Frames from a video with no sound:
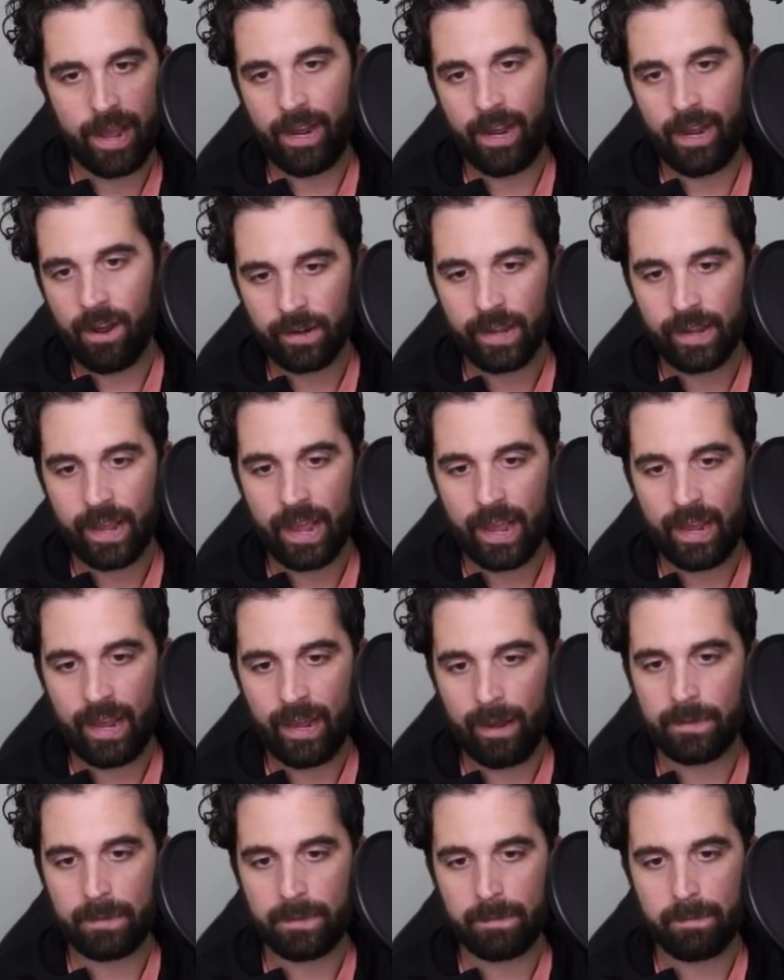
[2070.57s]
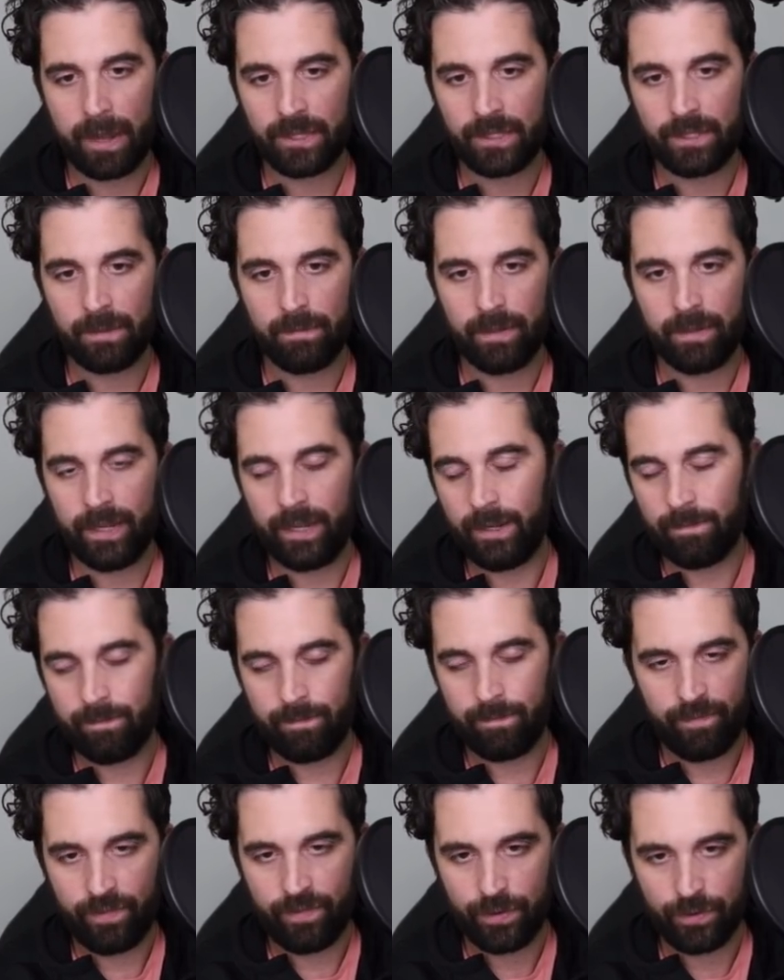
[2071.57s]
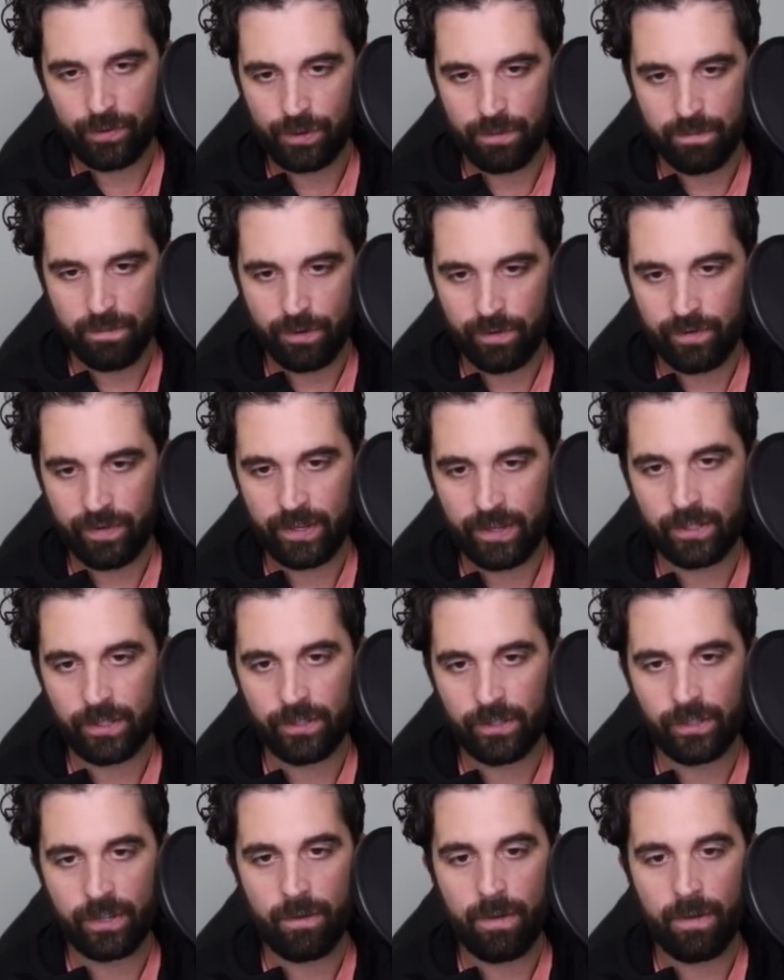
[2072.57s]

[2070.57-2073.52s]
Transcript: AR games, possibly future movies and so